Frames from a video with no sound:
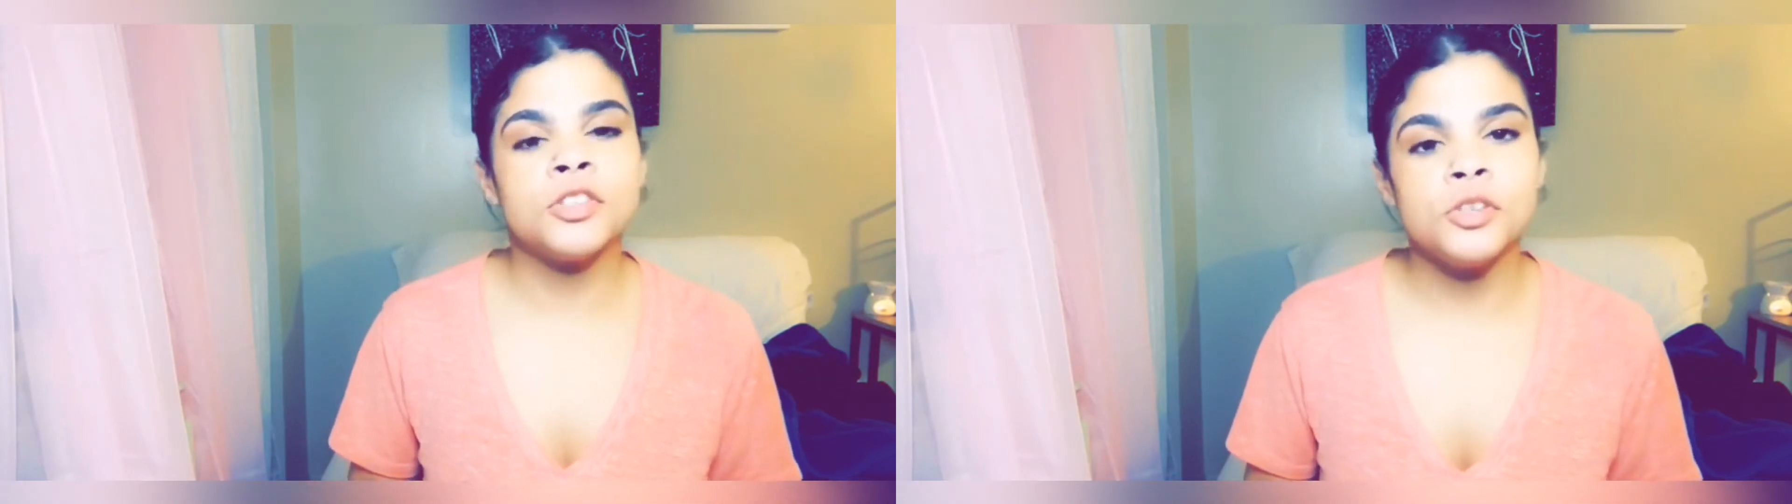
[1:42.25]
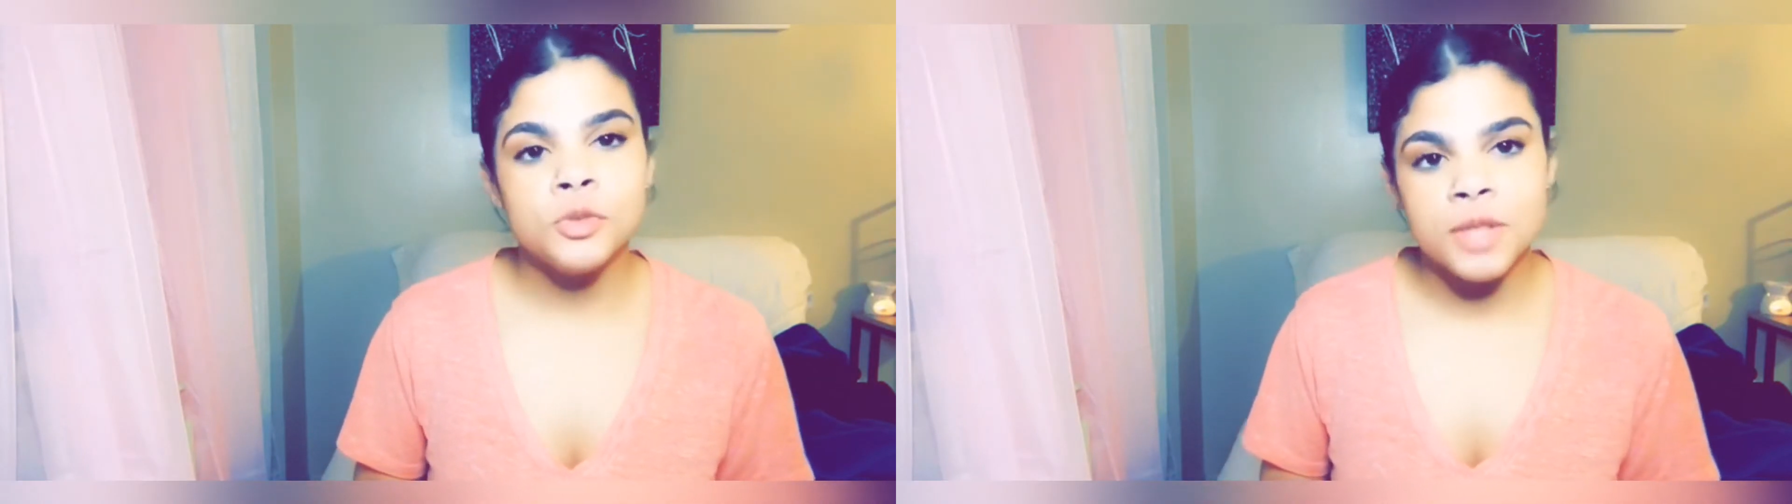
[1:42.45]

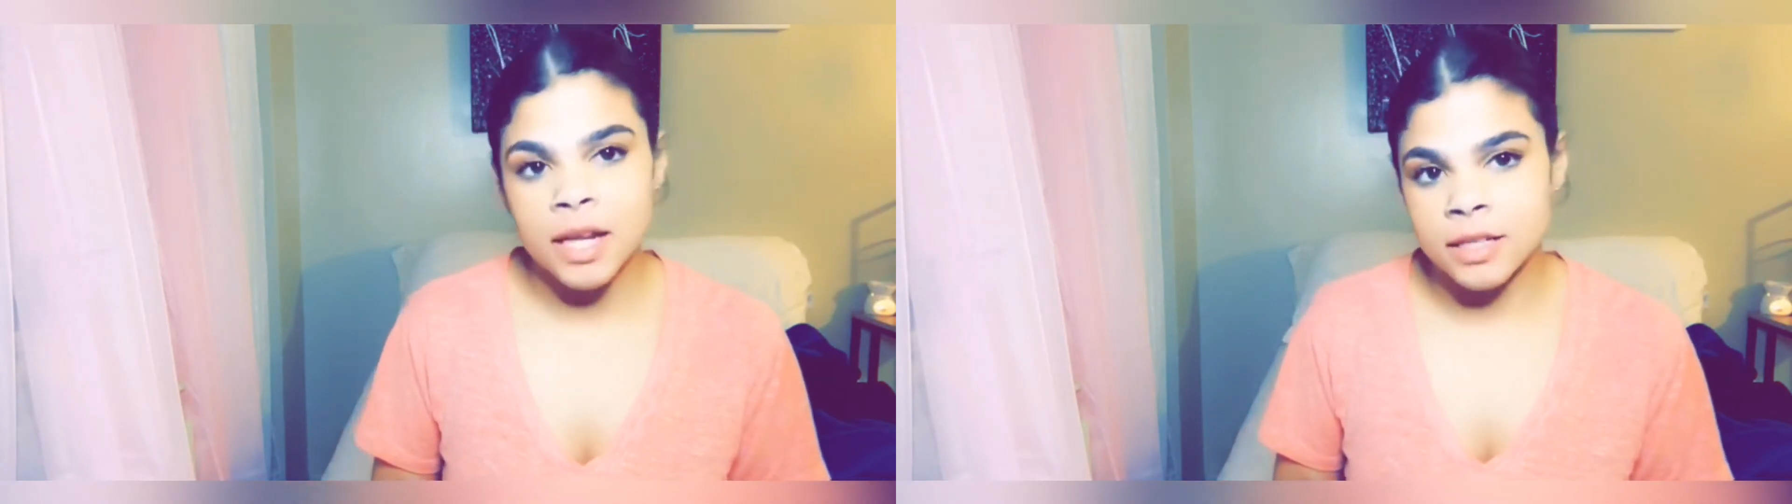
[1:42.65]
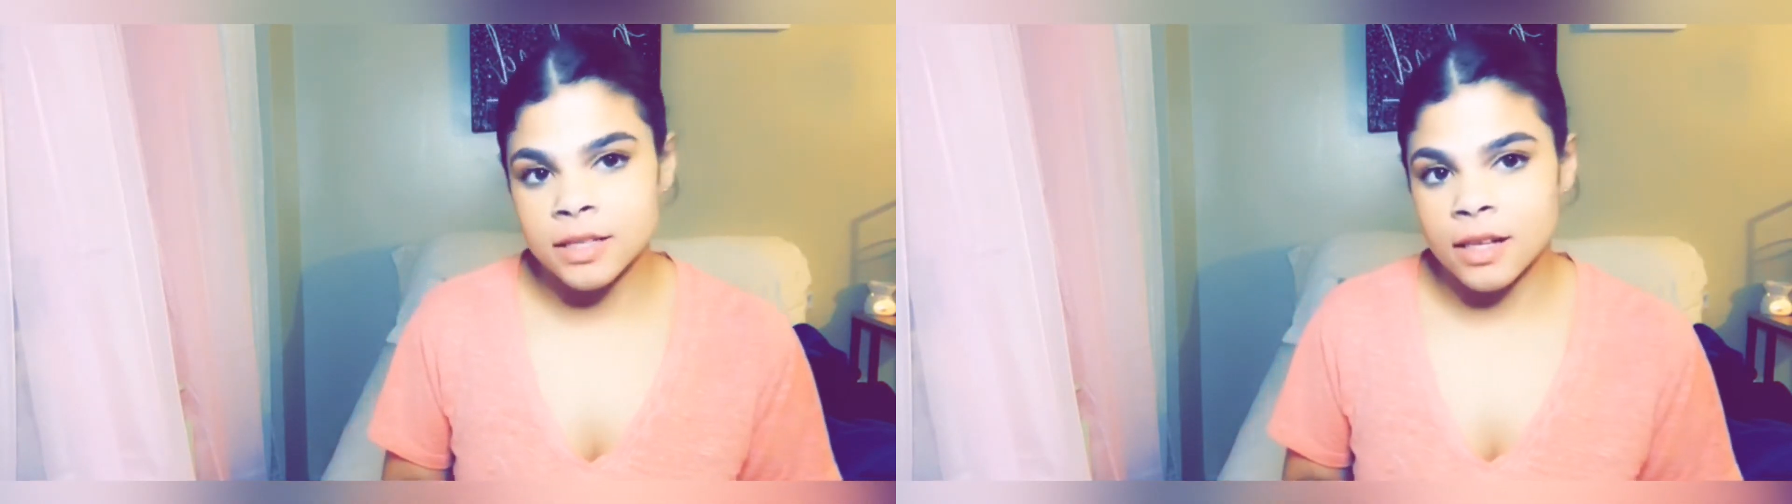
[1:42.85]

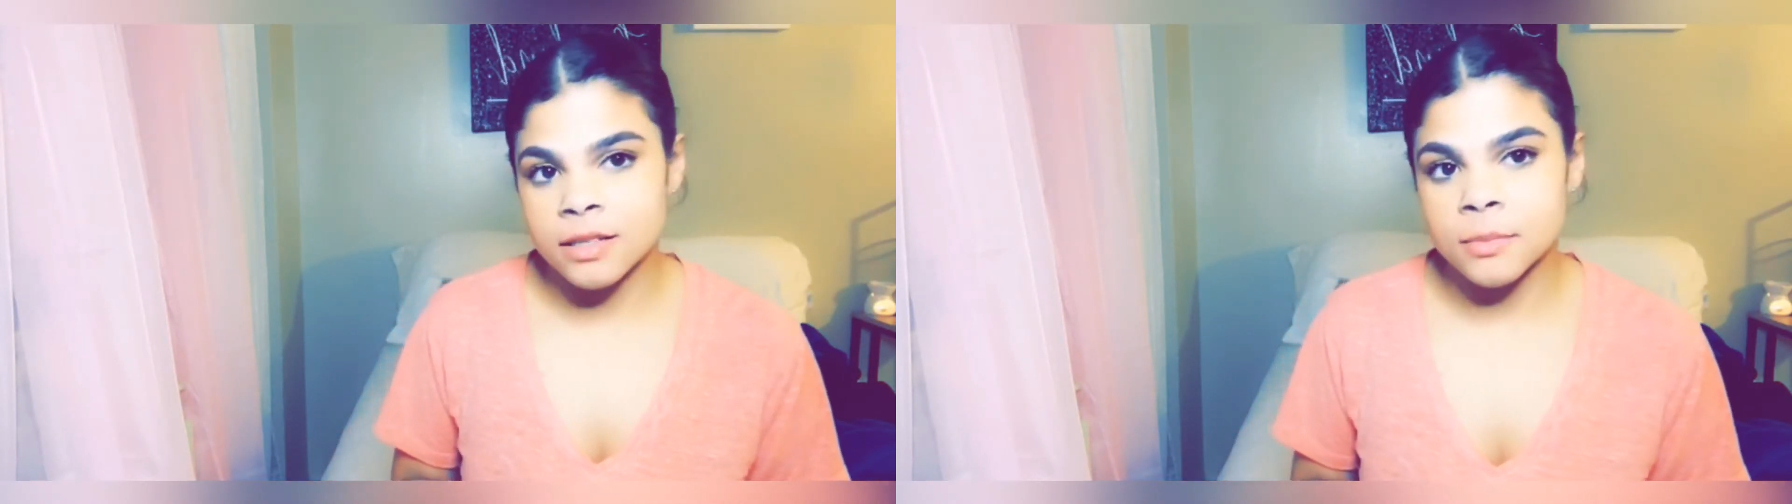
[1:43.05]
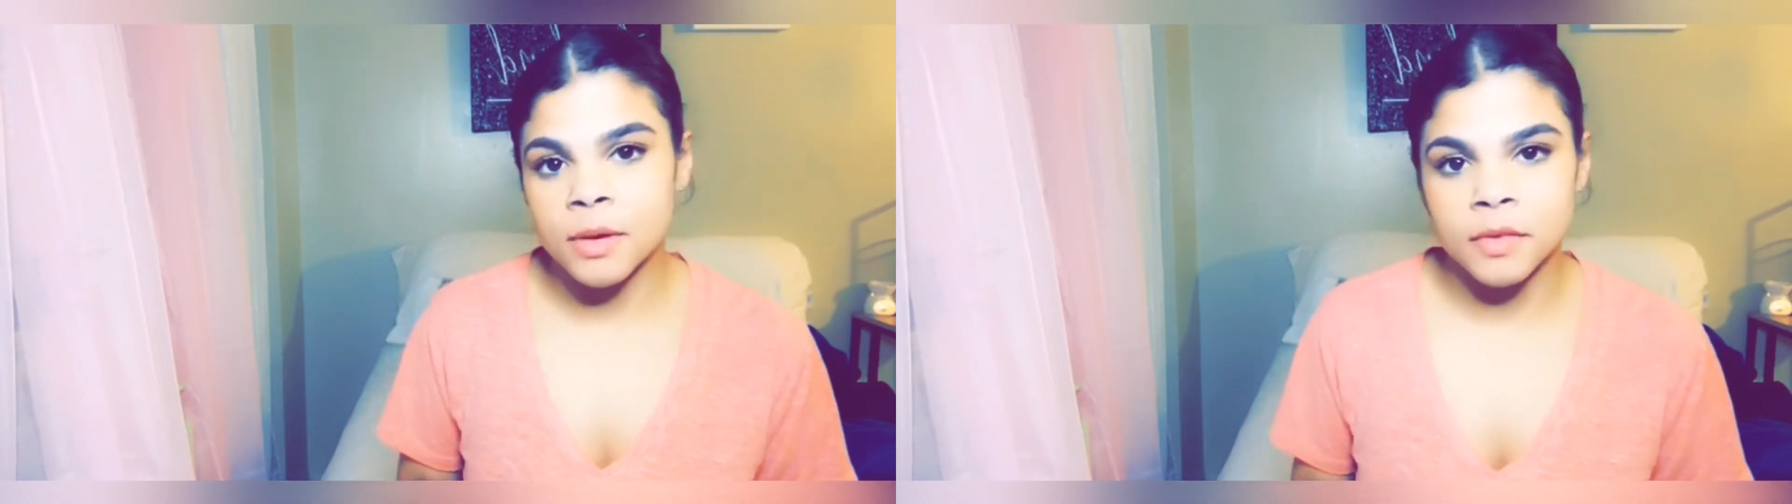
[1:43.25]
Anastasia
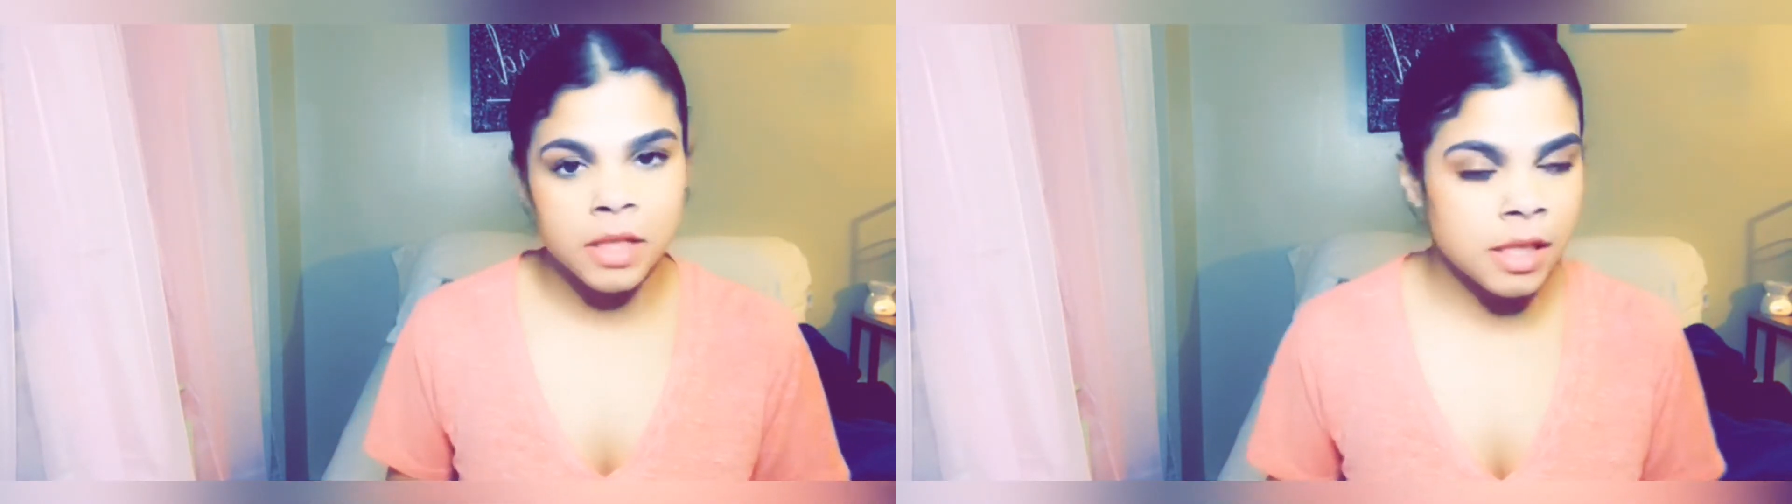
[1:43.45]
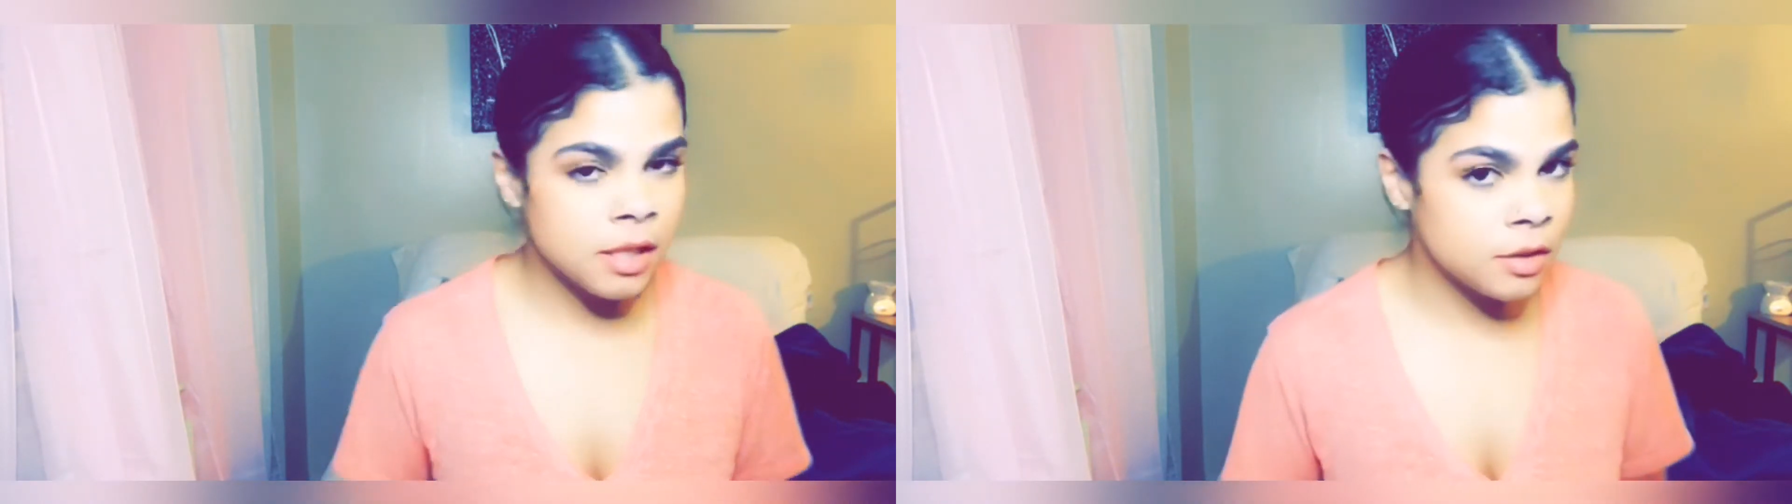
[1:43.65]
Beverly
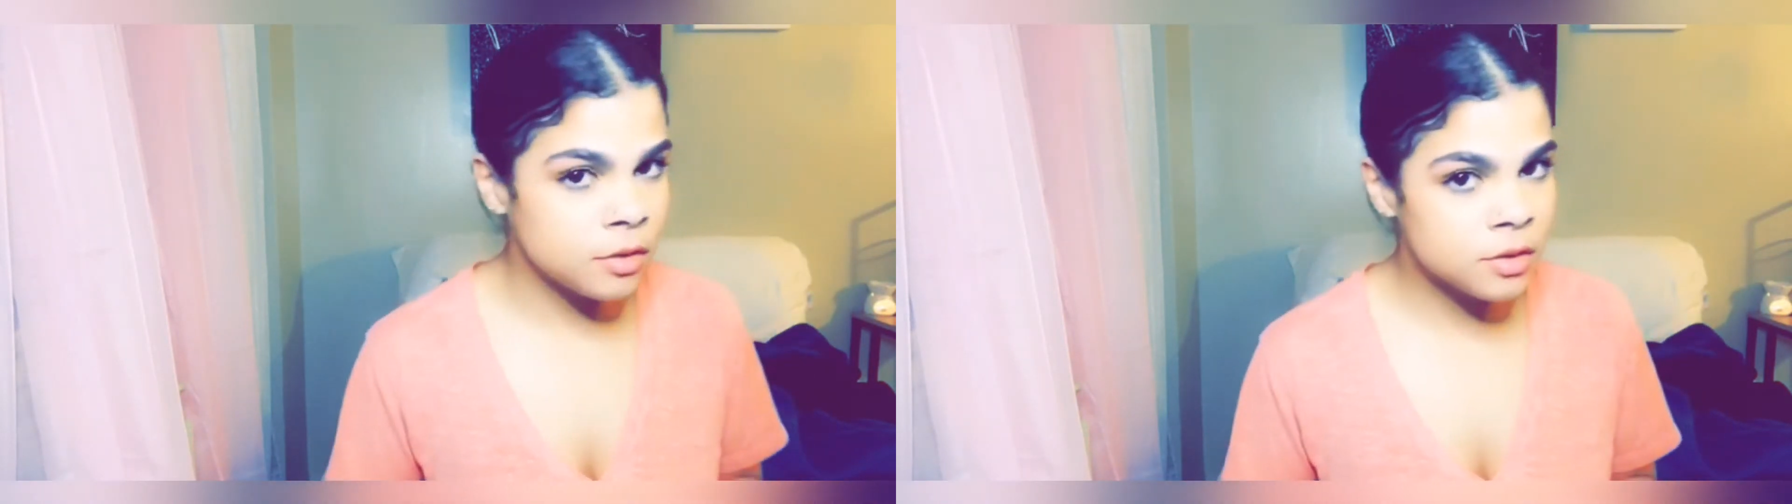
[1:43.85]
Hills,